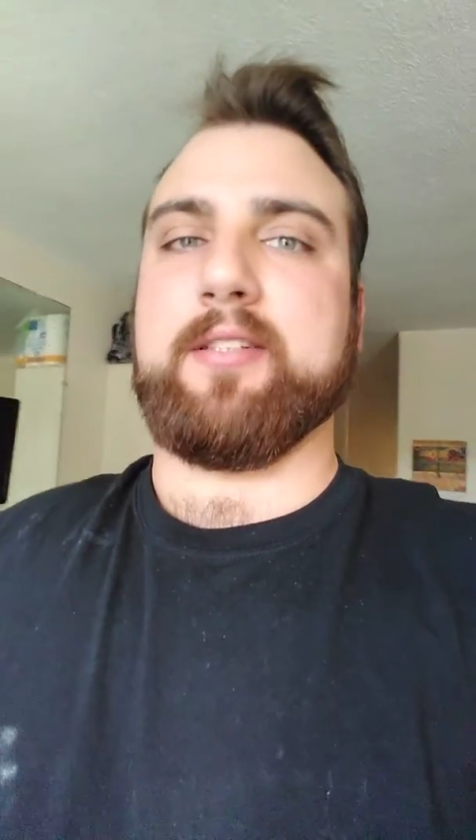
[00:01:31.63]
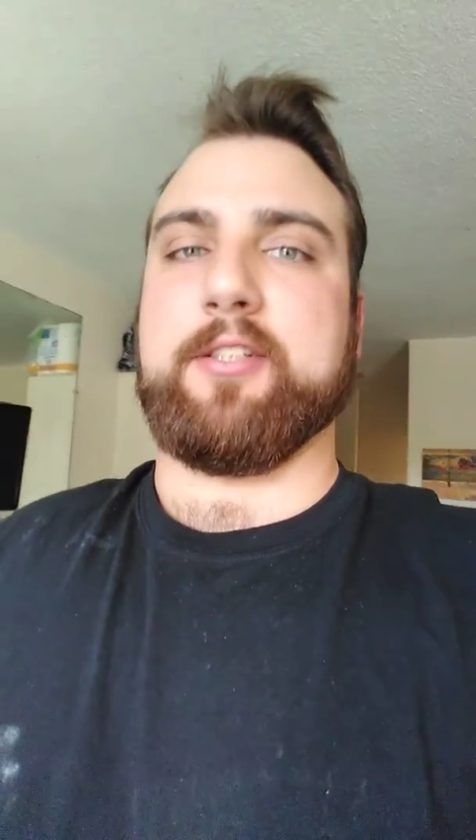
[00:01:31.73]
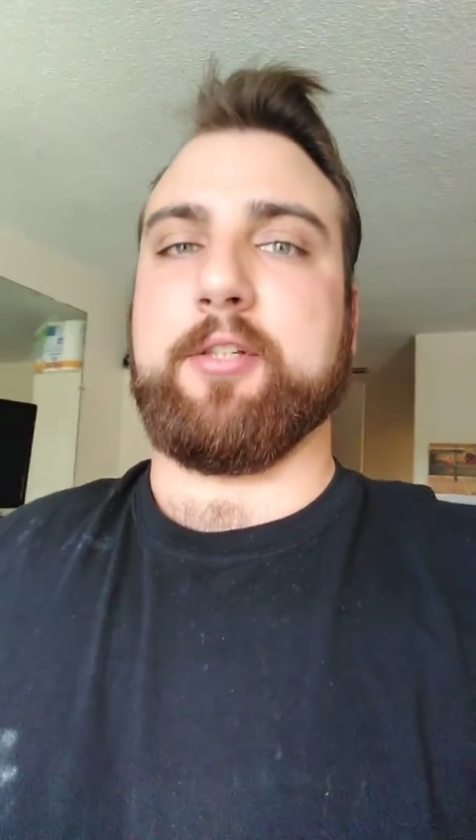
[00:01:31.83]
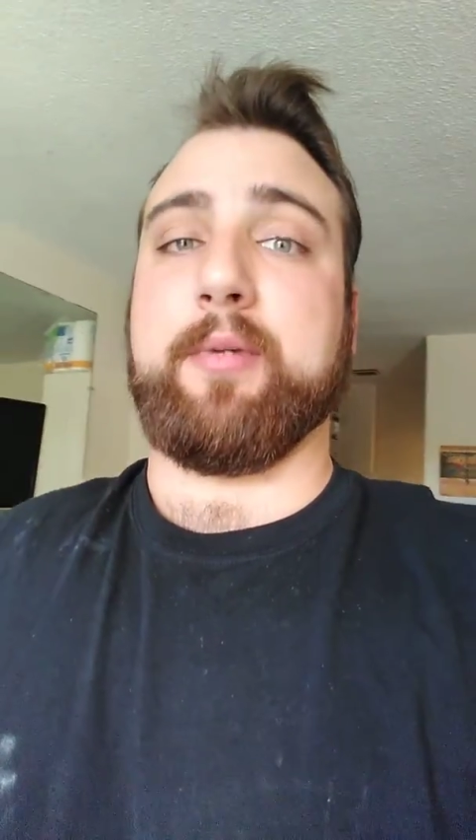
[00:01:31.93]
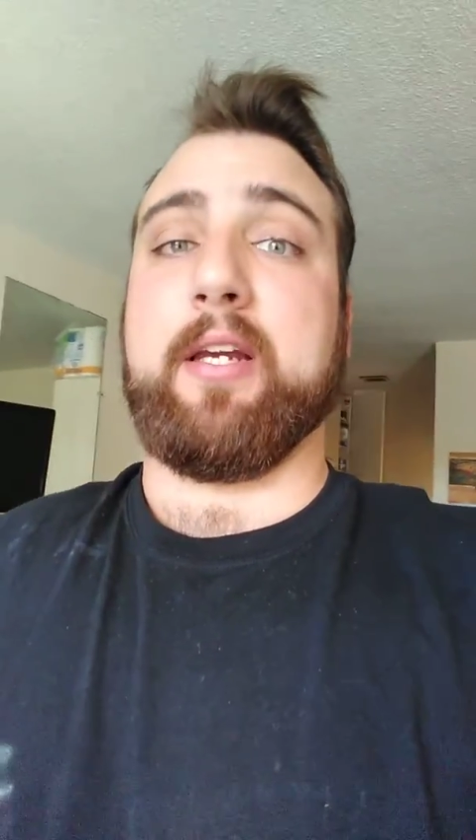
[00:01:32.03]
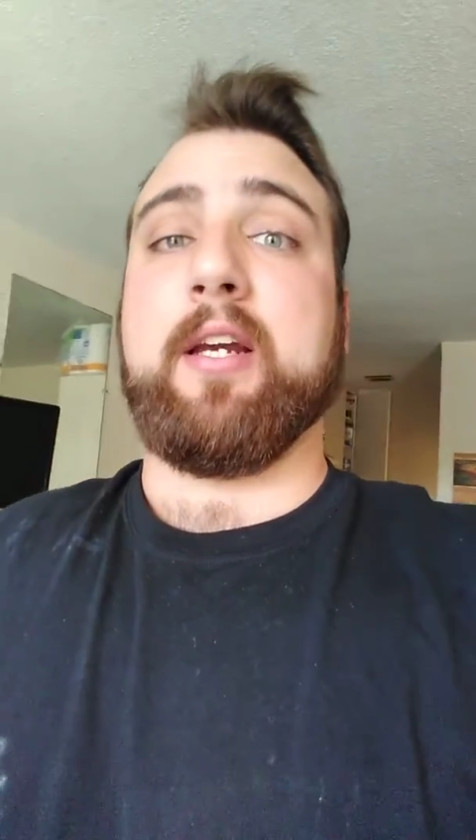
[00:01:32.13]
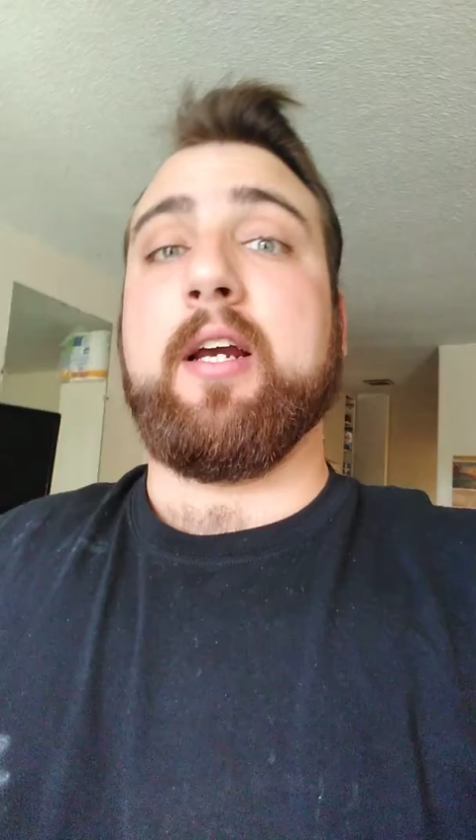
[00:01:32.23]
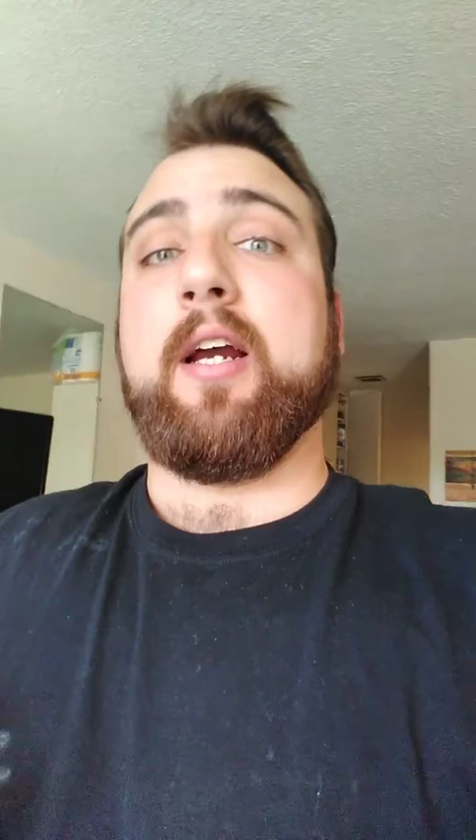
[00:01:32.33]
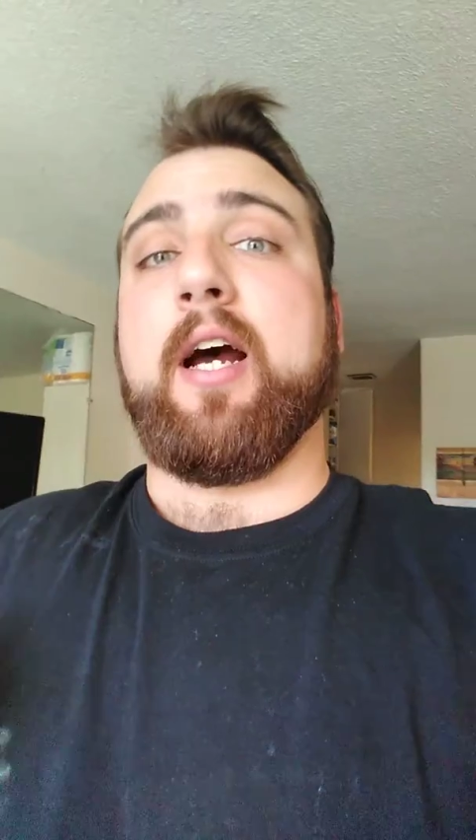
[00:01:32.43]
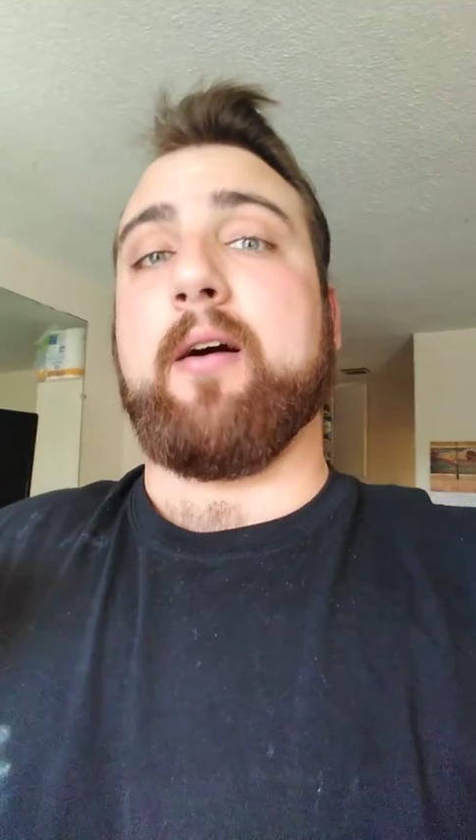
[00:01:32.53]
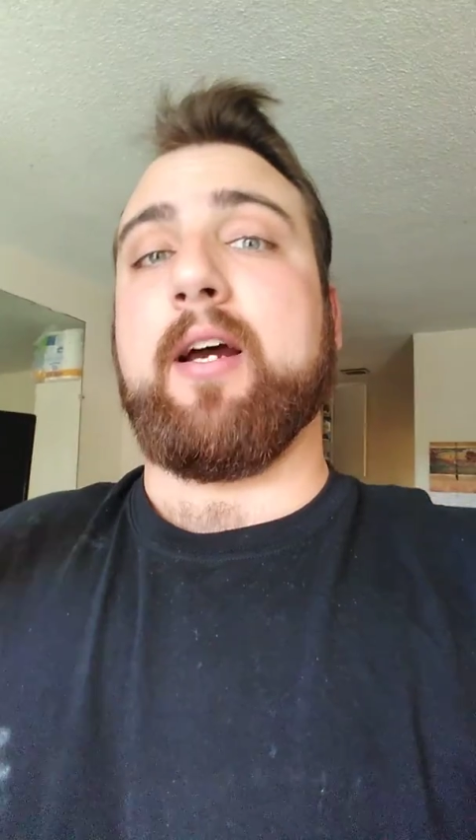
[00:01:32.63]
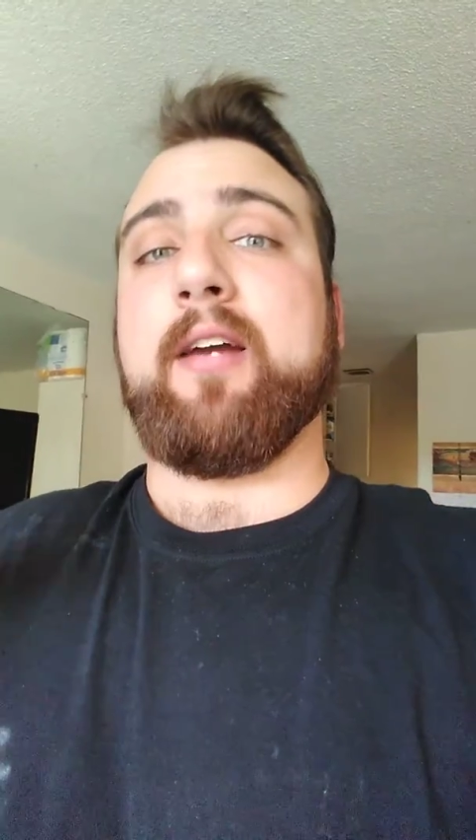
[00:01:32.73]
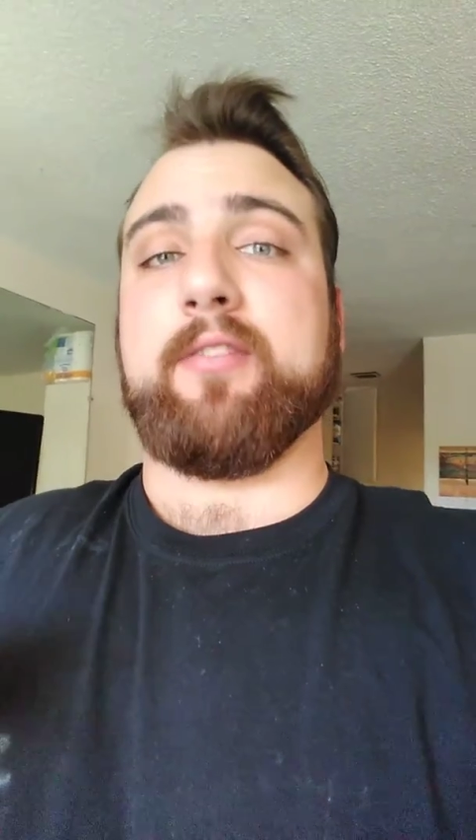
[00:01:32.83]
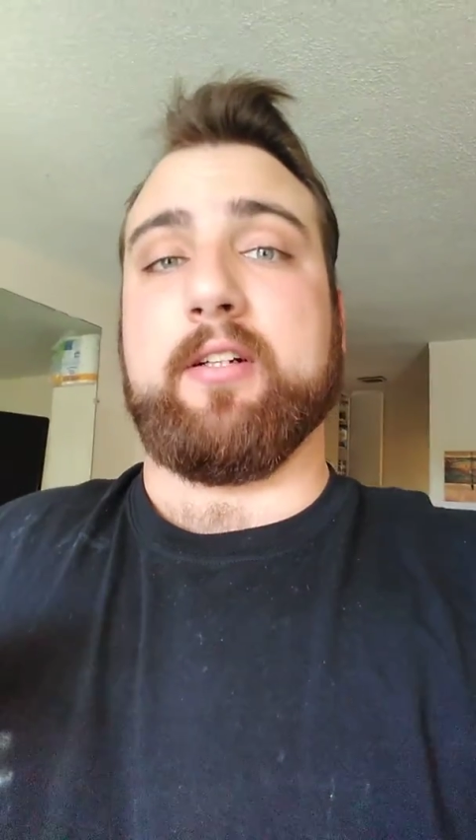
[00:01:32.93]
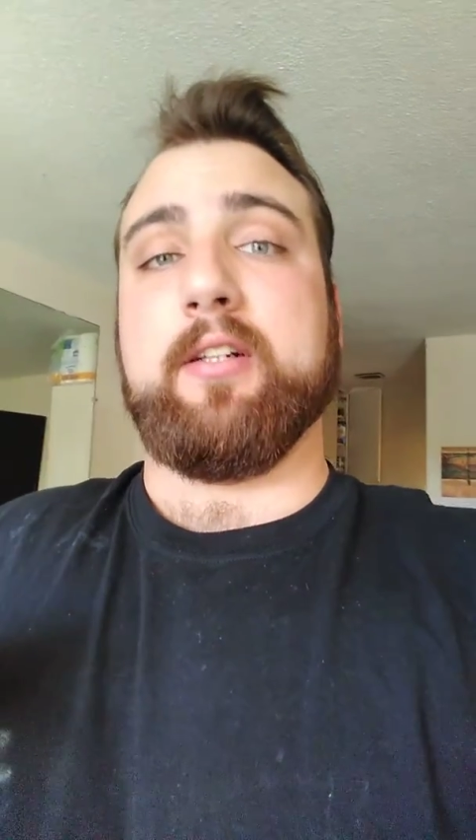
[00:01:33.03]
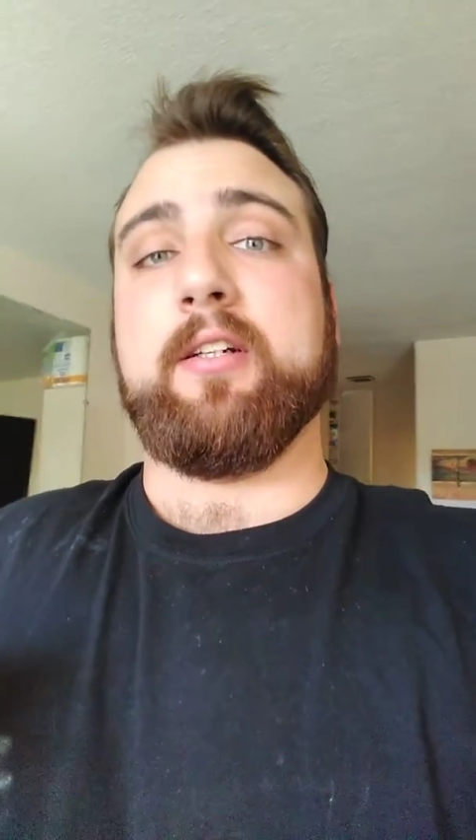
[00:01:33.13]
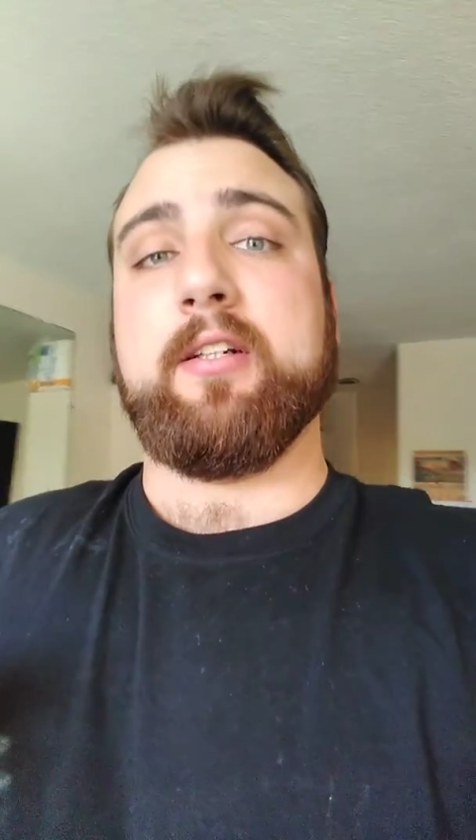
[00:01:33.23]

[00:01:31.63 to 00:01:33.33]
as I should be. However,